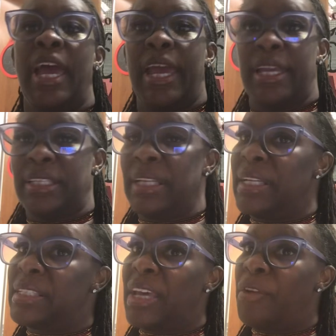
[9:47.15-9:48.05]
insulin
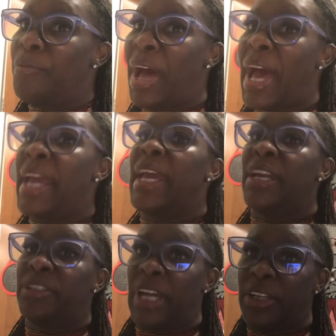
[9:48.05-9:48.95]
is given by
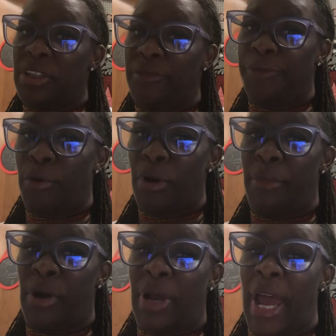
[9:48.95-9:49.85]
injection form,
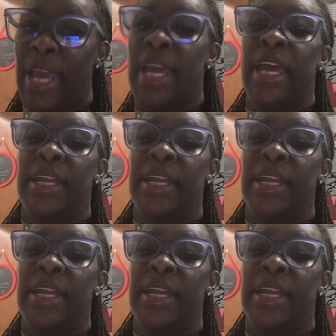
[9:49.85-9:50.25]
okay?